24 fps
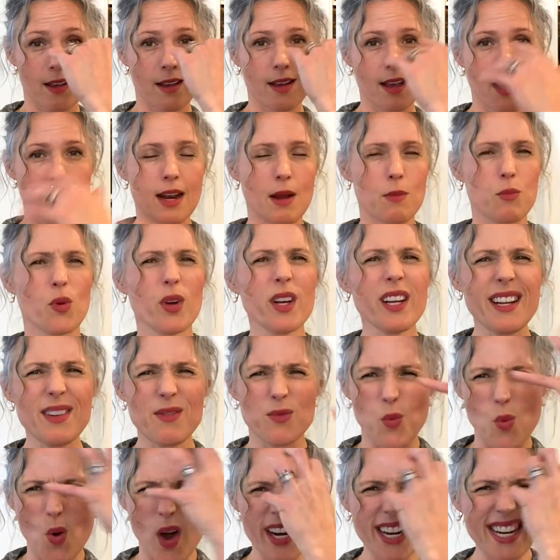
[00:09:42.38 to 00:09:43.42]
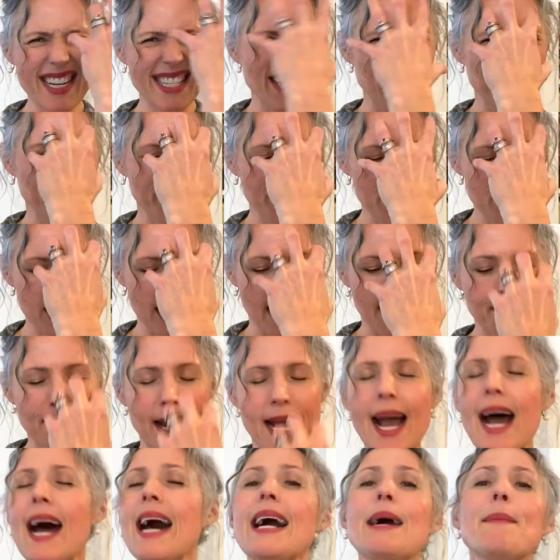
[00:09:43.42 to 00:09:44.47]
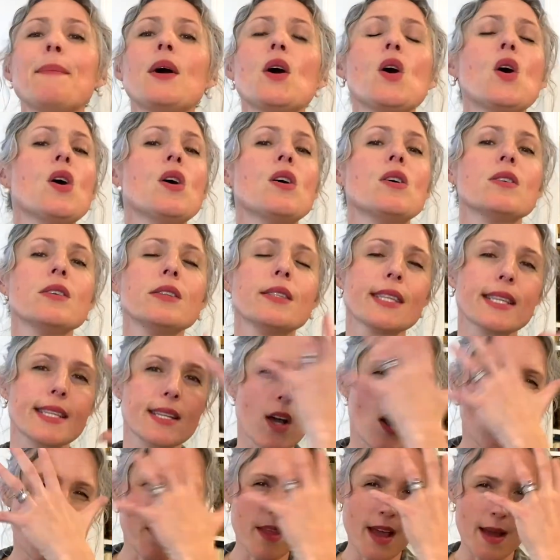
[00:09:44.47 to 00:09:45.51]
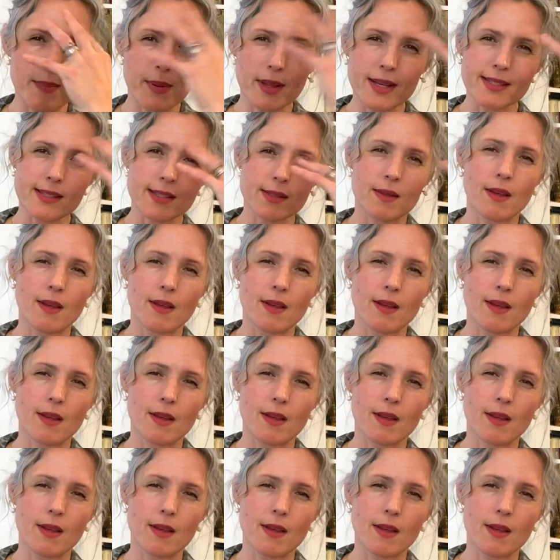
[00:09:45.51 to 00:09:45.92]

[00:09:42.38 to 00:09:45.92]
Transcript: And I'm really wanting to feel like my eyeballs and all that place